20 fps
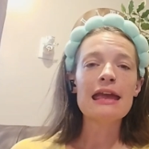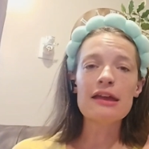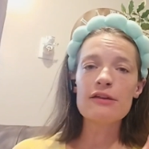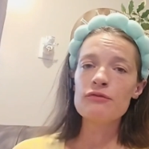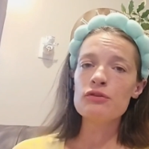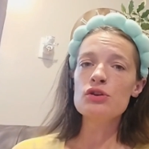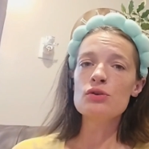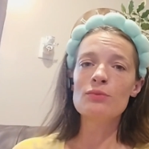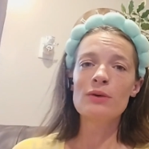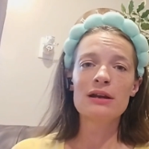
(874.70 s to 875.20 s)

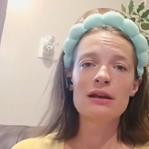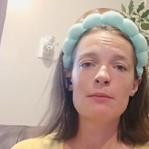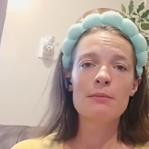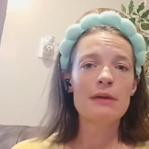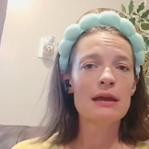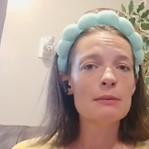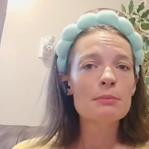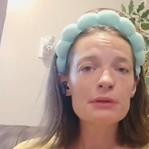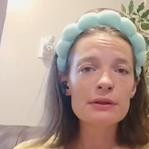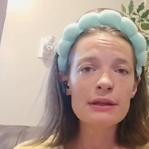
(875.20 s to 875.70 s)
If you want a
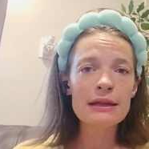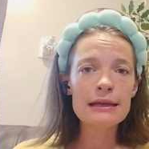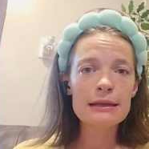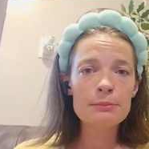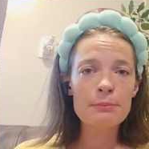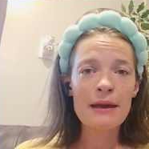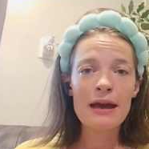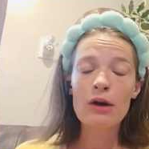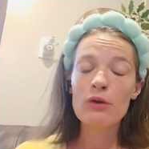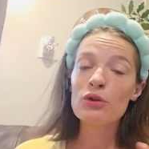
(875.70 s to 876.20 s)

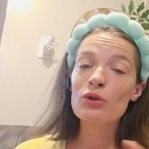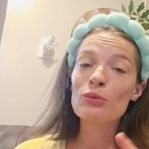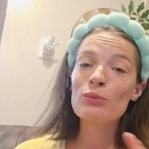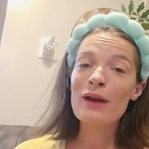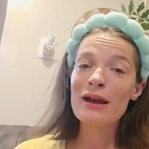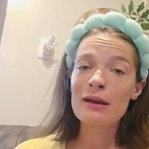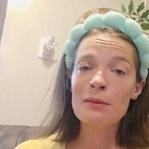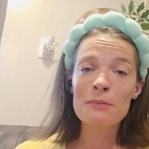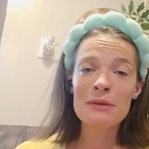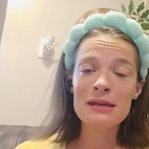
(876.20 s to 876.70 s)
Maybelline powder
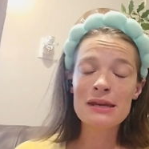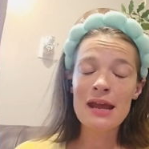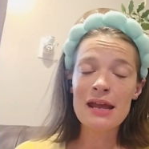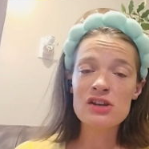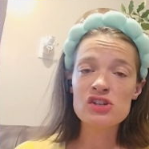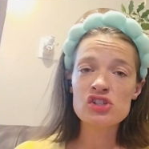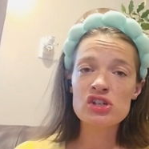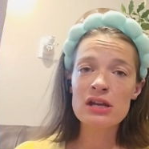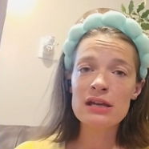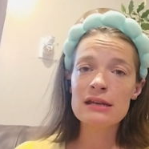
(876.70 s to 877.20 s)

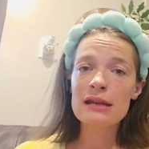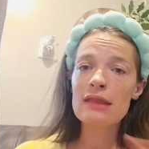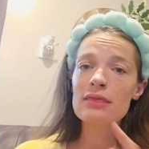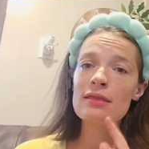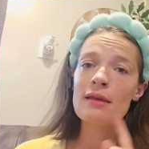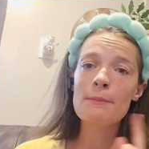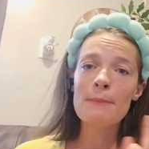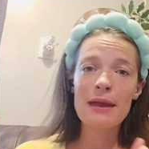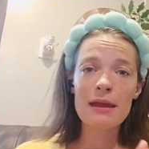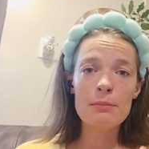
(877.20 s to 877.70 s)

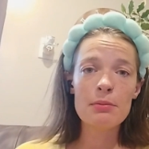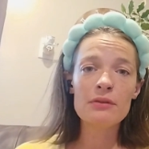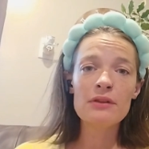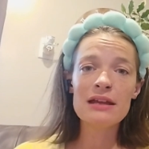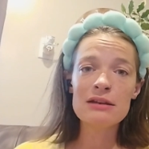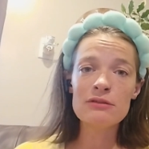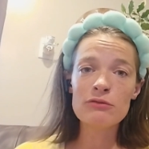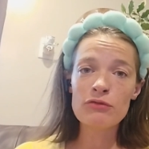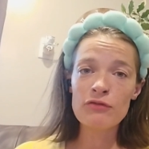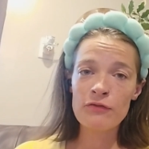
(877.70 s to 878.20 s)
recommendation, the
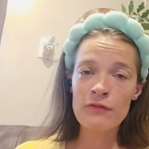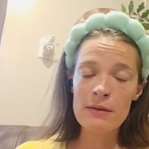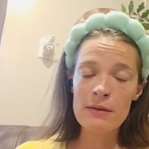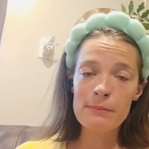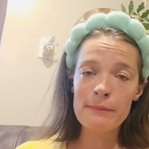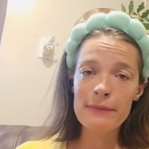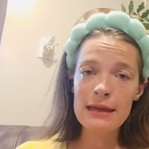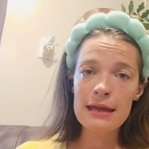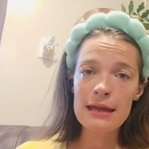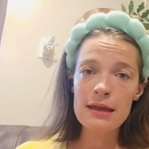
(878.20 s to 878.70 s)
Maybelline
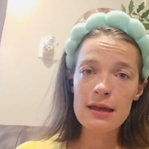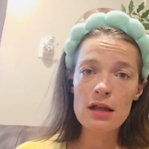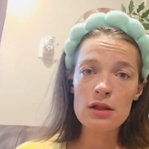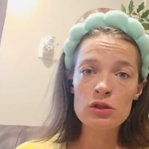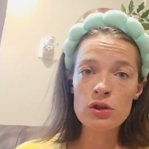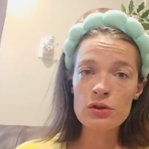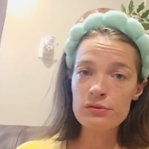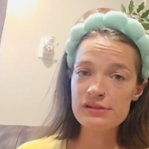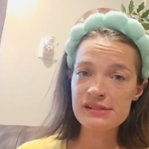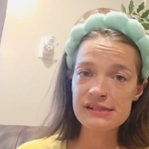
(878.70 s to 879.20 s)
Fit Me
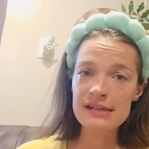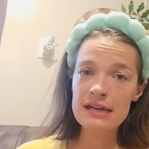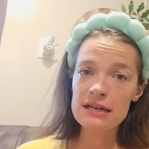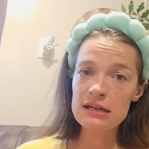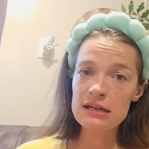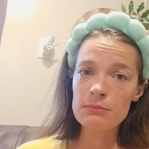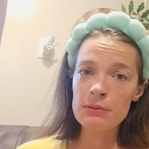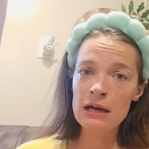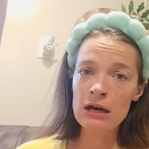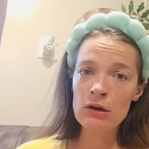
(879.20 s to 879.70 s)
loose
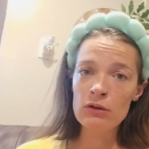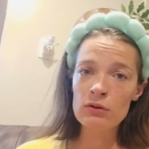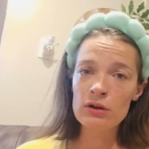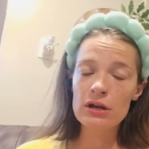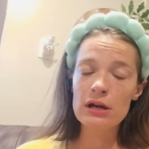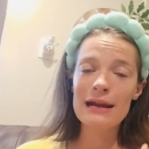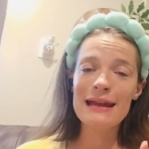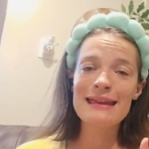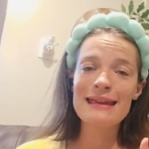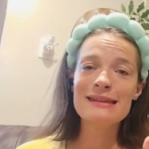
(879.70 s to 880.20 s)
setting
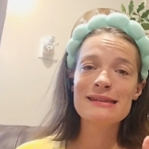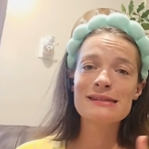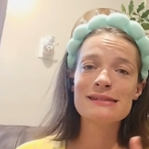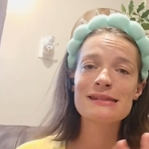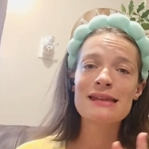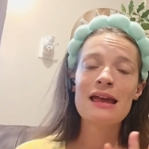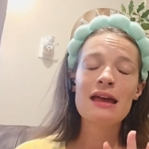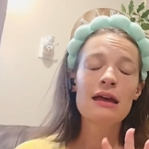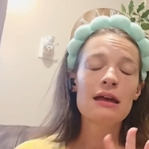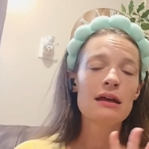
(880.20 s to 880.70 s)
powder
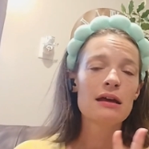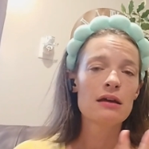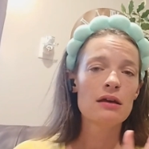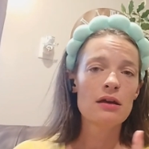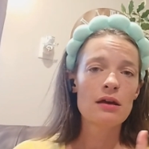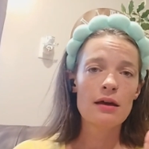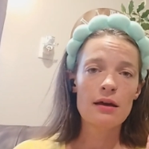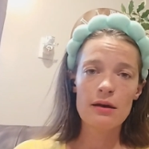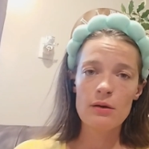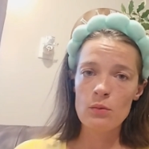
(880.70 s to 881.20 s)
is
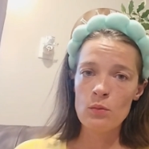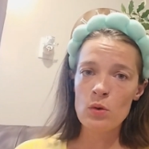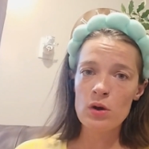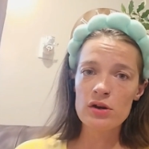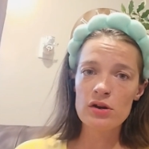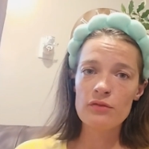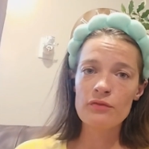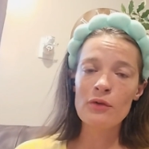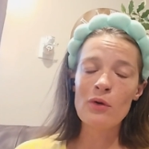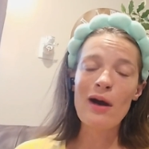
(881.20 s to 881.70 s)

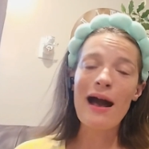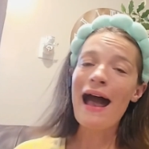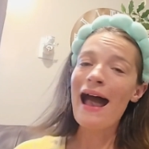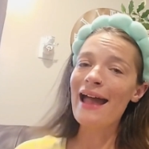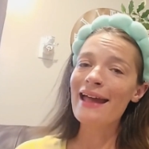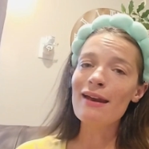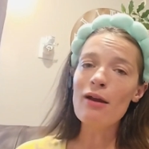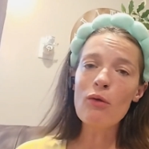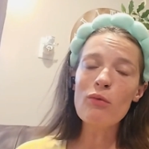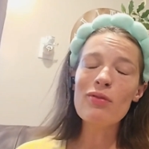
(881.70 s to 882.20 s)
wonderful.
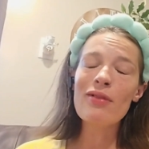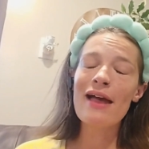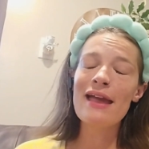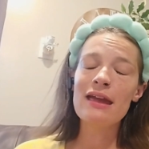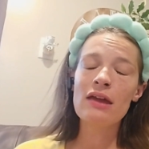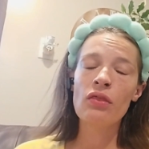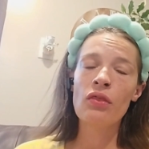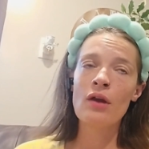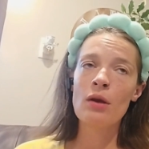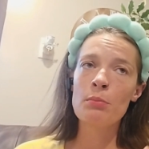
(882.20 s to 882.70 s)
I don't
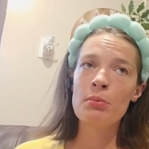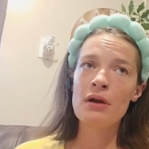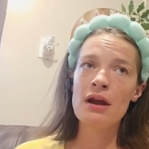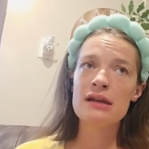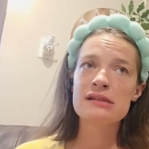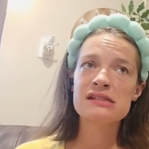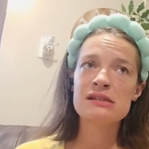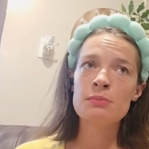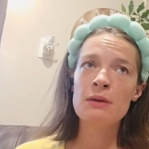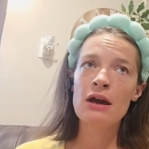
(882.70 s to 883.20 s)
like their
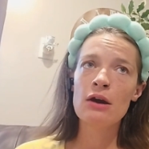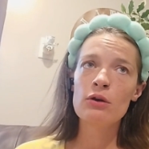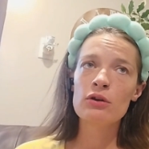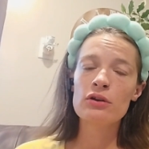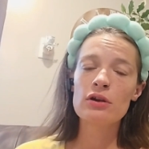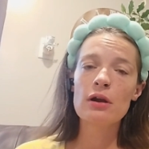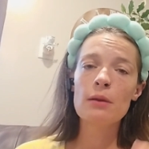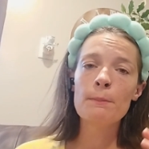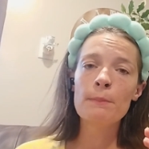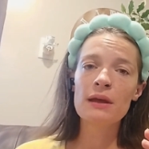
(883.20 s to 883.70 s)
pressed
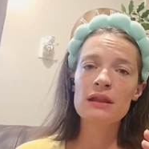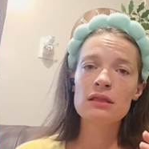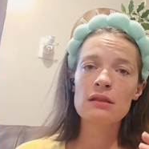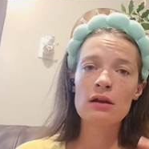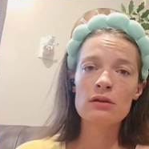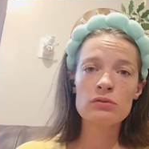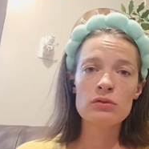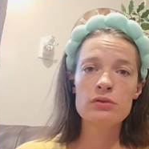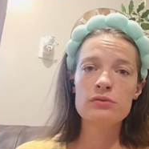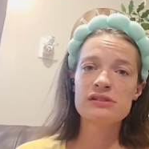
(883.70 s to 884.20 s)
powder, but
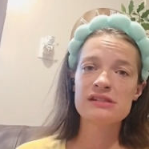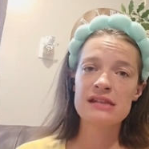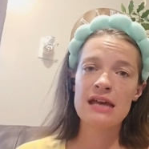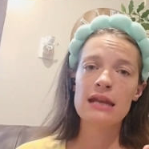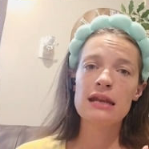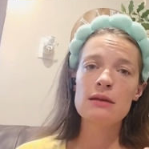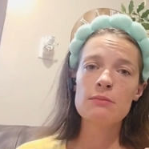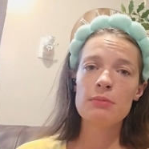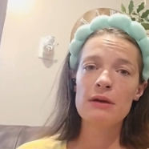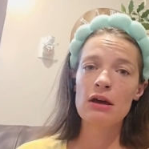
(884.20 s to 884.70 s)
their loose
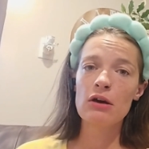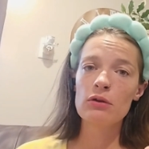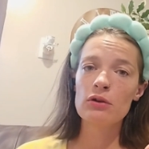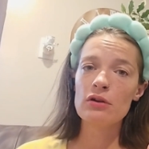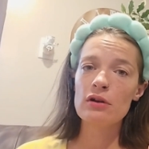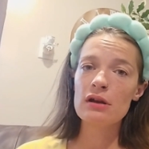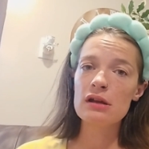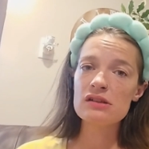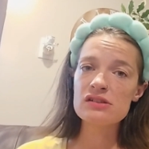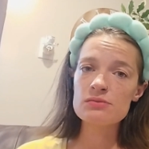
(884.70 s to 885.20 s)
setting
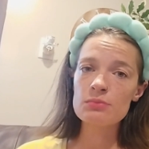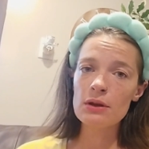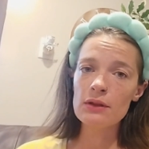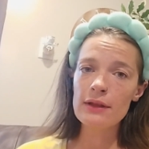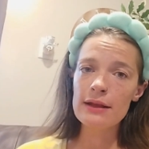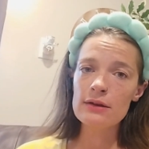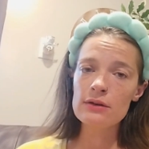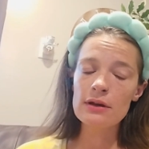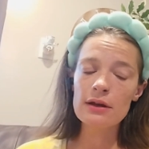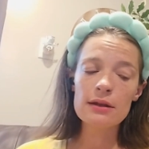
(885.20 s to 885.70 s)
powder is
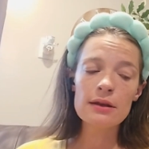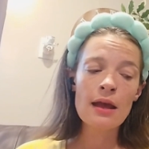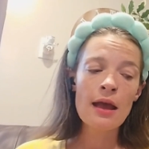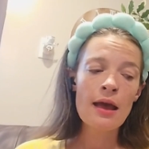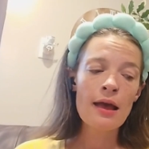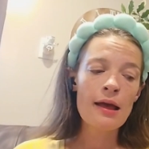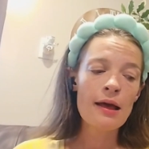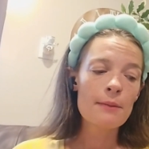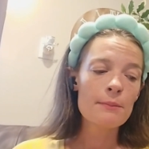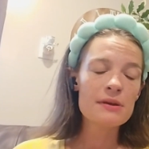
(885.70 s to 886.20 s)
really good.
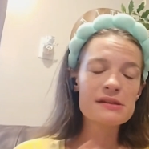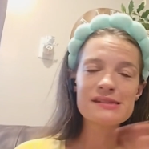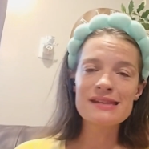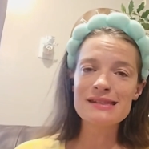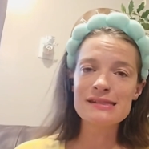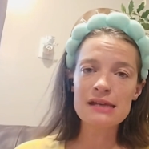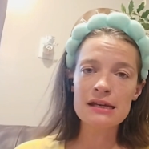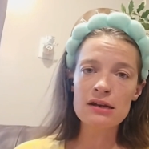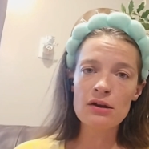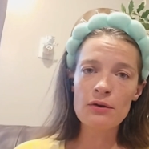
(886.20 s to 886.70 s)
But
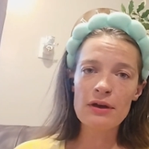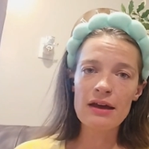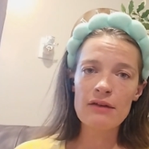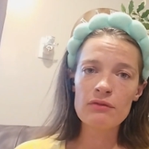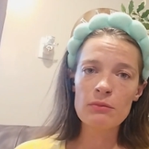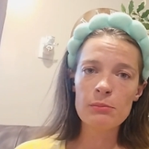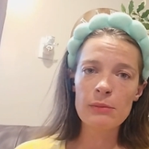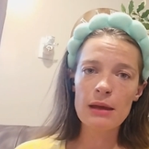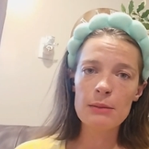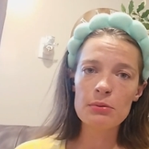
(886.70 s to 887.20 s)
since I don't
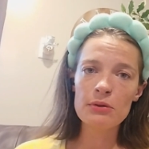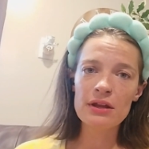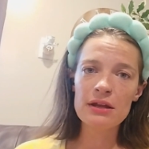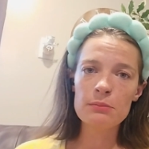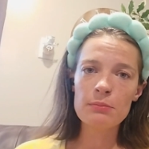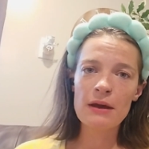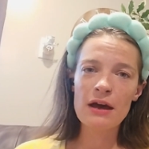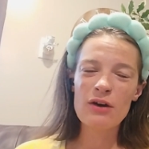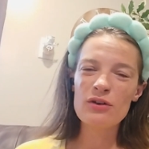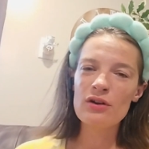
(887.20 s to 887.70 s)
have a
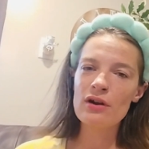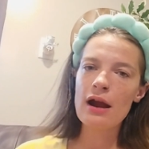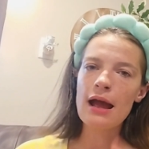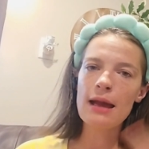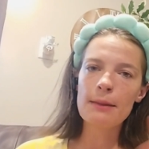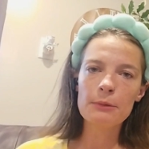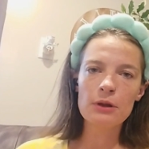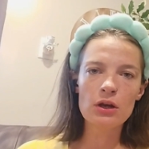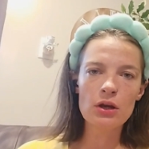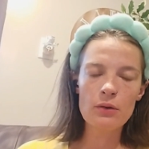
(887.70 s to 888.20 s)
Maybelline powder,
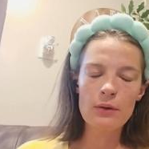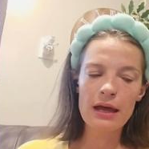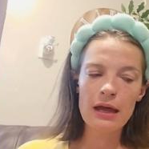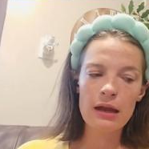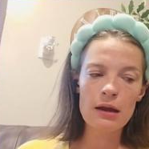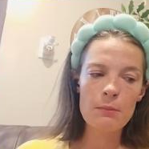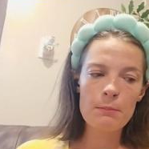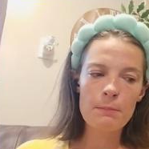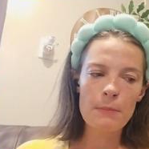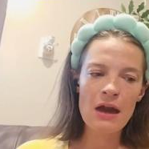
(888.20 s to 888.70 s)
I'm going to go
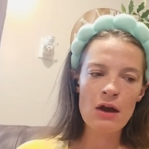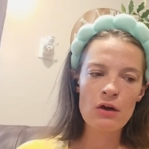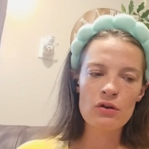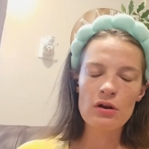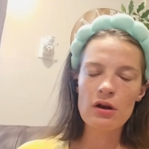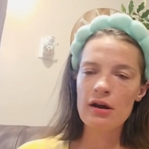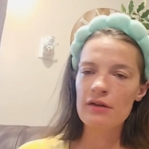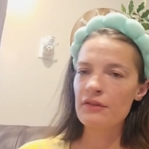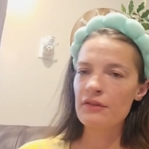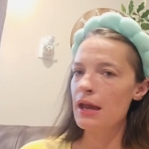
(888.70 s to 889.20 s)
ahead and
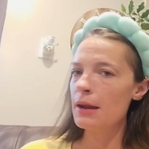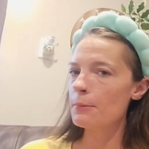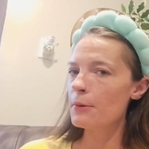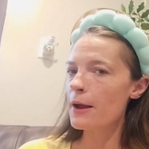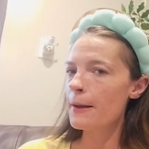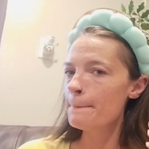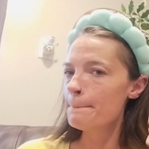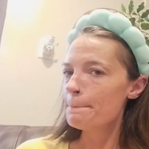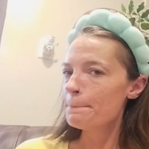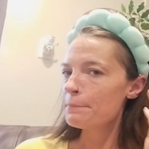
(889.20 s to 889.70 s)
powder off
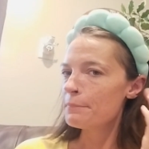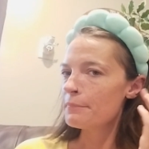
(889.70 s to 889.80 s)
camera.